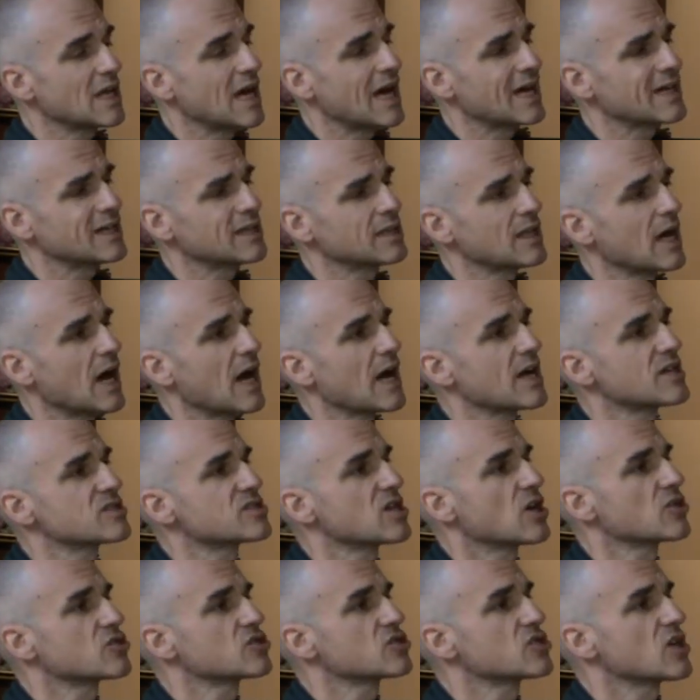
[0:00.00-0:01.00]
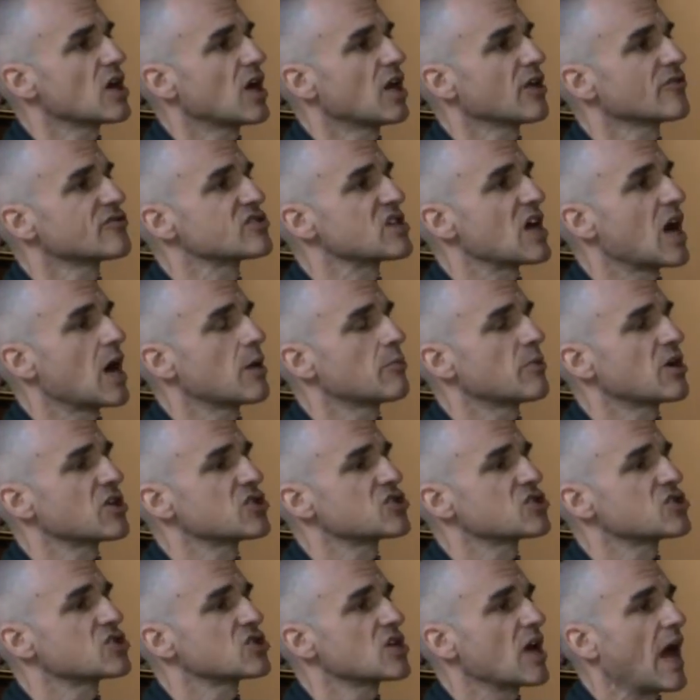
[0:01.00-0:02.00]
analyze ourselves. How
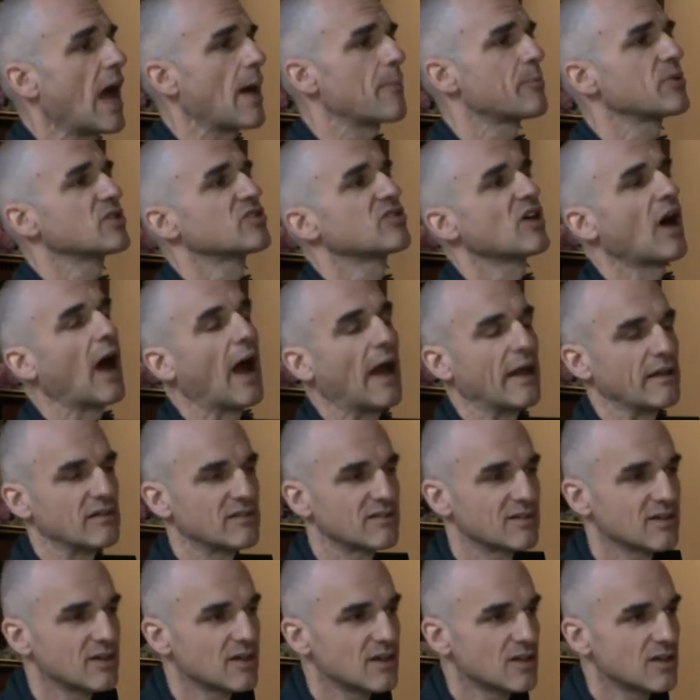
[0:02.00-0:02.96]
much appetite